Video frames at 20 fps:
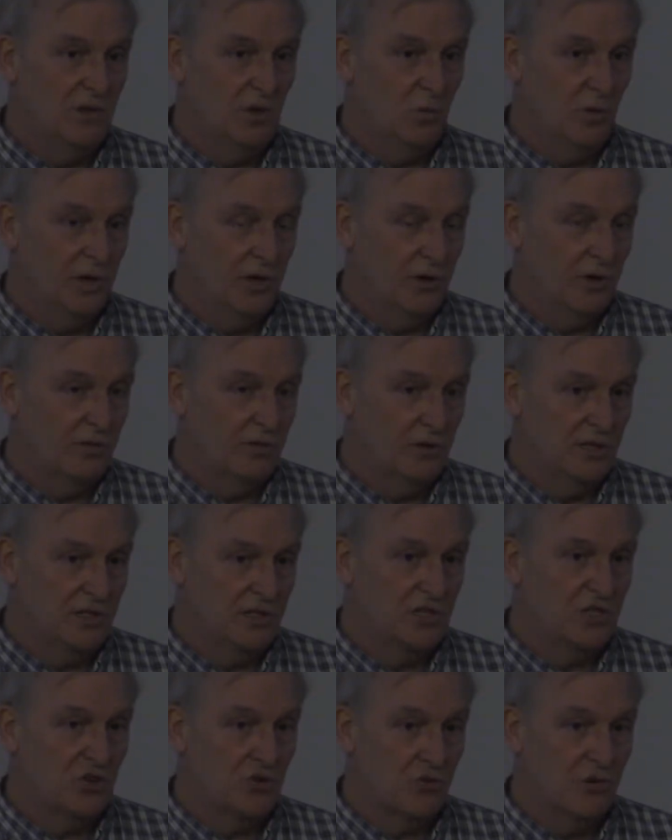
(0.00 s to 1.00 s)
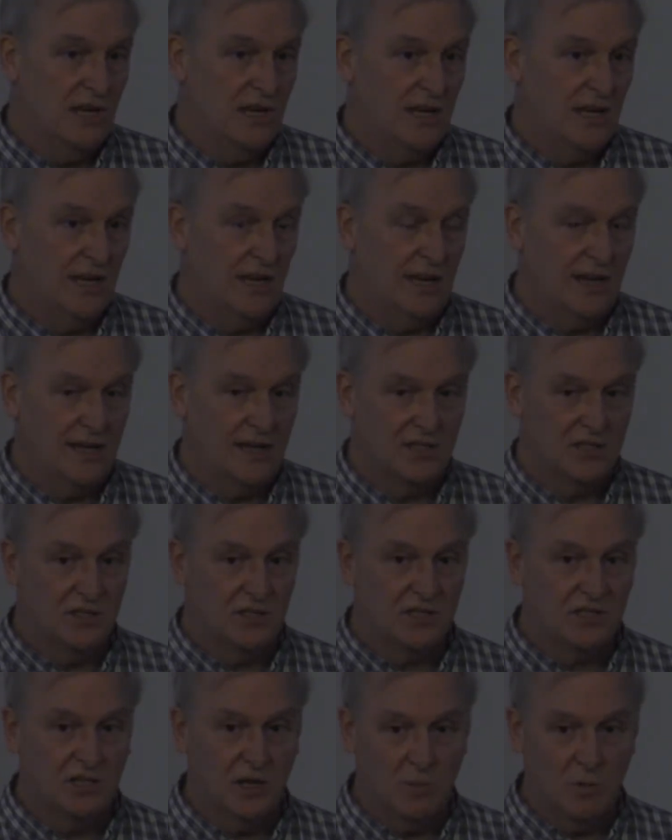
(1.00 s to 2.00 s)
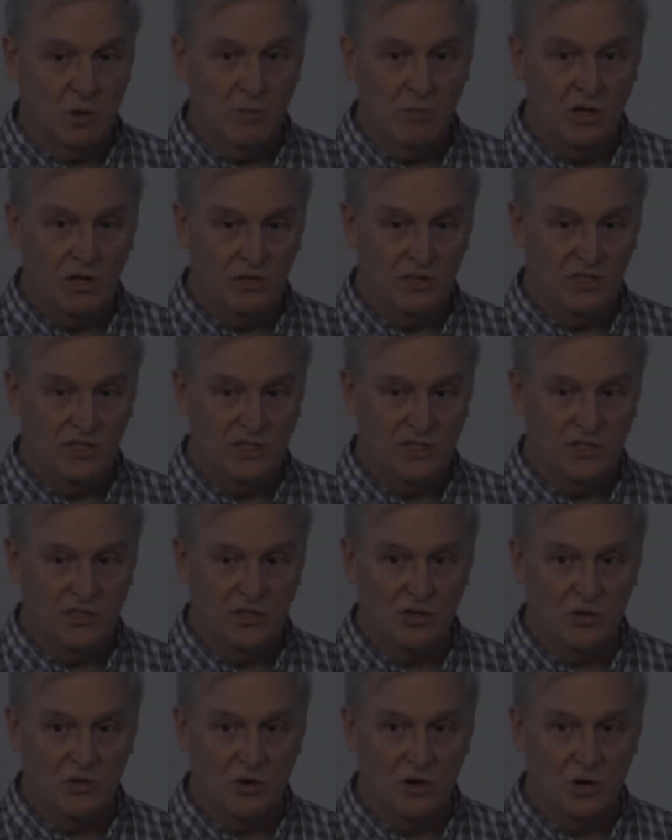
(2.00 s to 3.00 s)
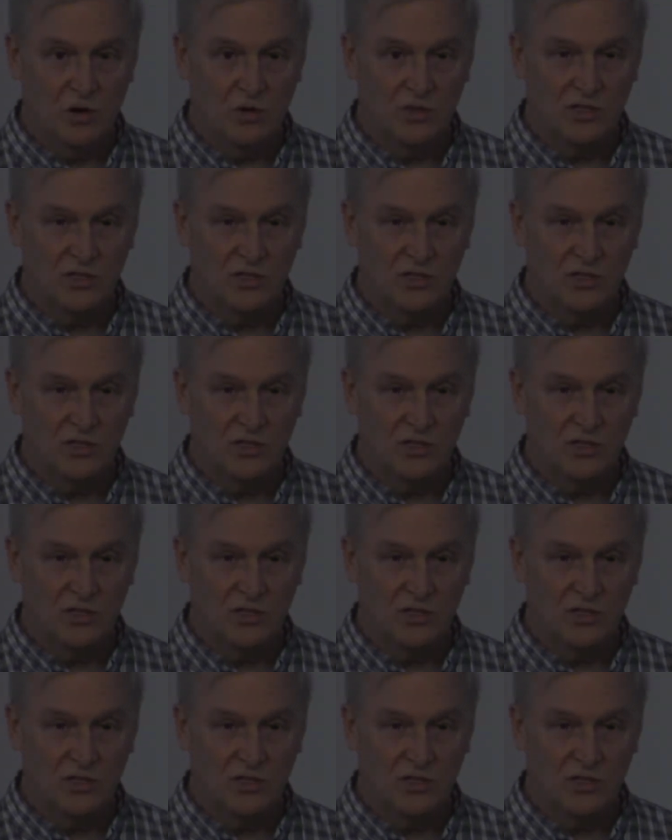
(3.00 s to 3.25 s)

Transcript: the winter is shrinking as the summer melt season grows.